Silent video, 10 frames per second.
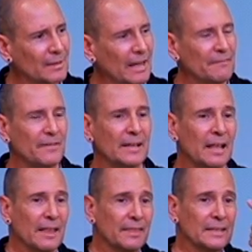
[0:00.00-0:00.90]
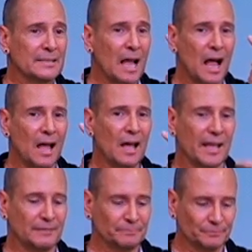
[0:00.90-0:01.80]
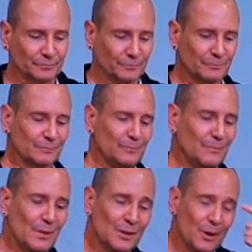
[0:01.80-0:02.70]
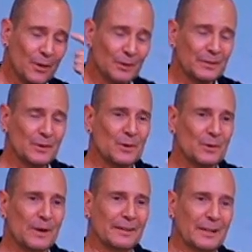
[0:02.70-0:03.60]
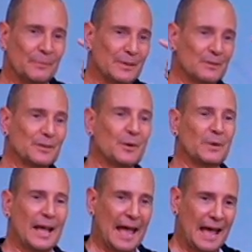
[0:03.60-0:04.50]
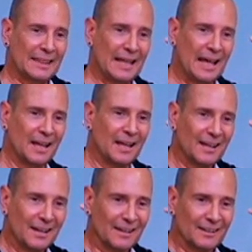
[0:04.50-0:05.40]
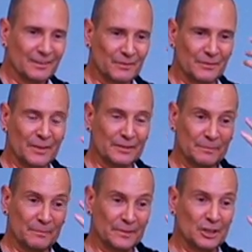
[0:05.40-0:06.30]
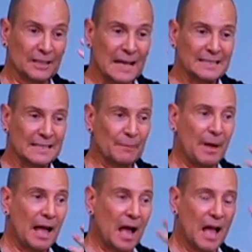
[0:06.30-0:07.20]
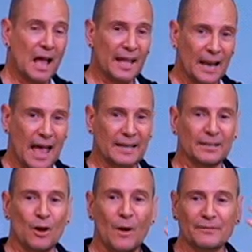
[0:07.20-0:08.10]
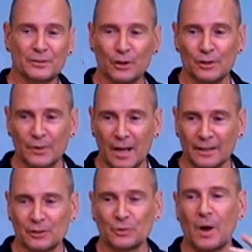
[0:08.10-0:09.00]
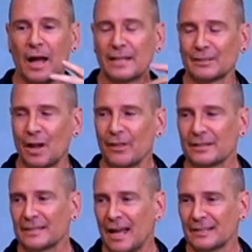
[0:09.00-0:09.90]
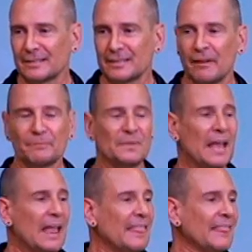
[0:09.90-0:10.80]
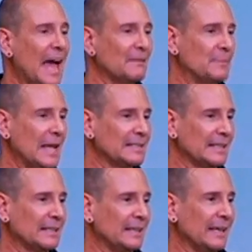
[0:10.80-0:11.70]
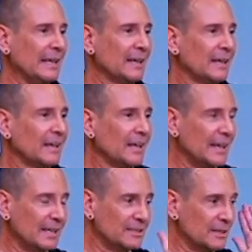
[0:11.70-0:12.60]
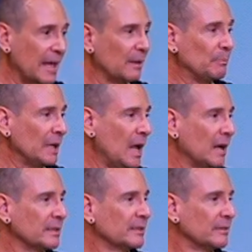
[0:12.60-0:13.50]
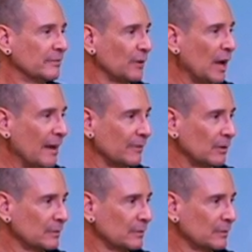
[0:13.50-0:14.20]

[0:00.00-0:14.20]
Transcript: In fact, this eye, those of you who were around a couple years ago when I had this chalazion in my eye and I had to go have surgery on it twice and all this kind of stuff, that basically is like blocked forever.